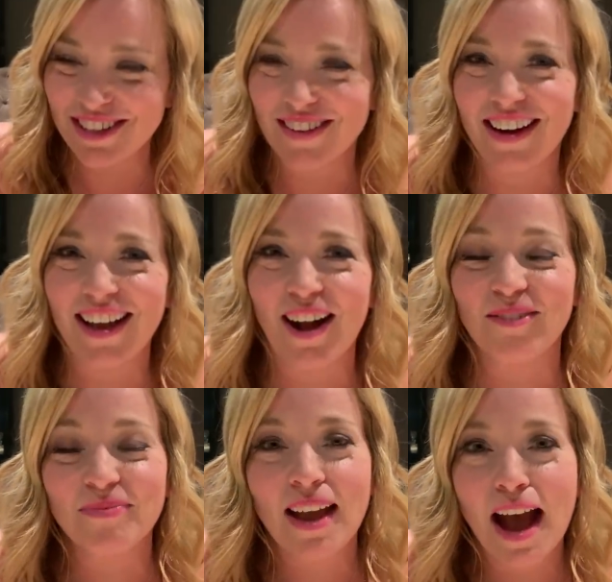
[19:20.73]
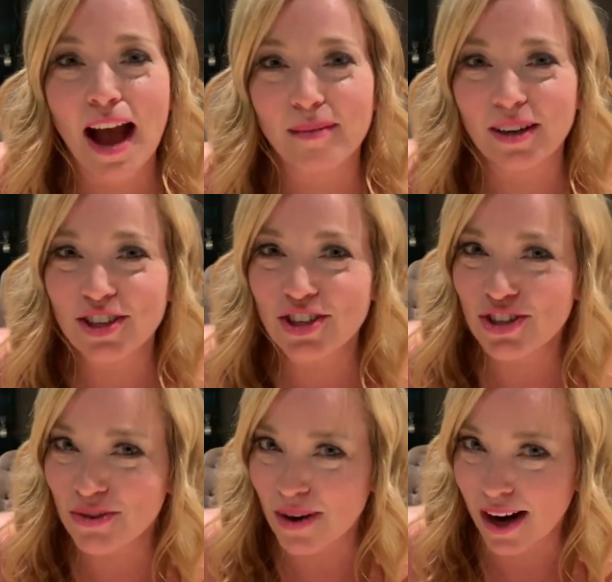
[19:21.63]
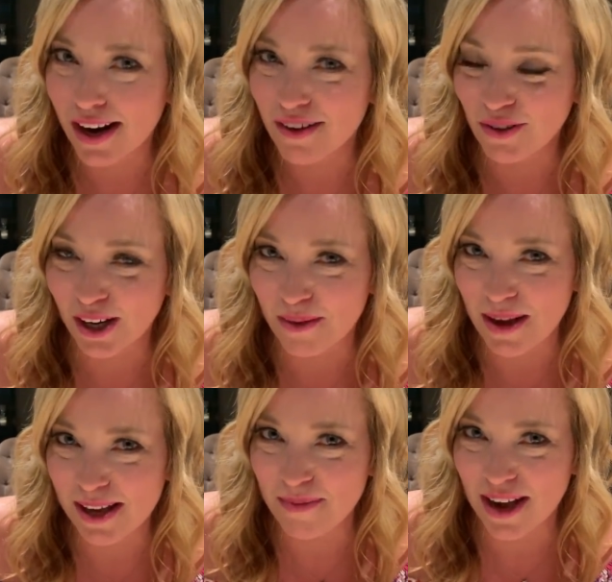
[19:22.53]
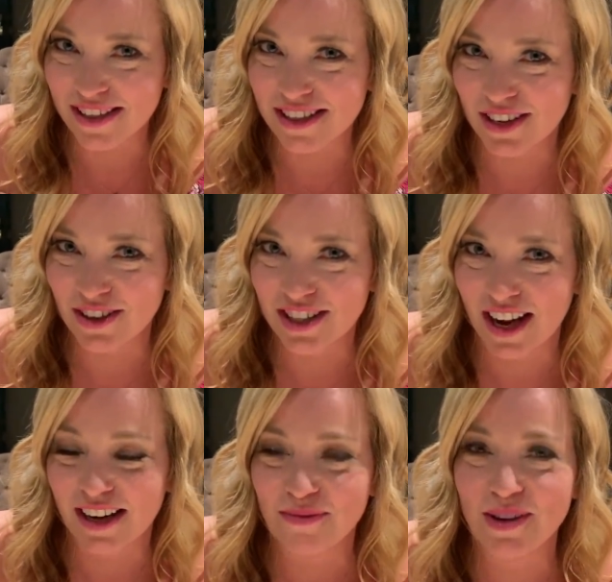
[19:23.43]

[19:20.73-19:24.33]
So anyhow, I'm not sure if we're going to make it past dinner tonight.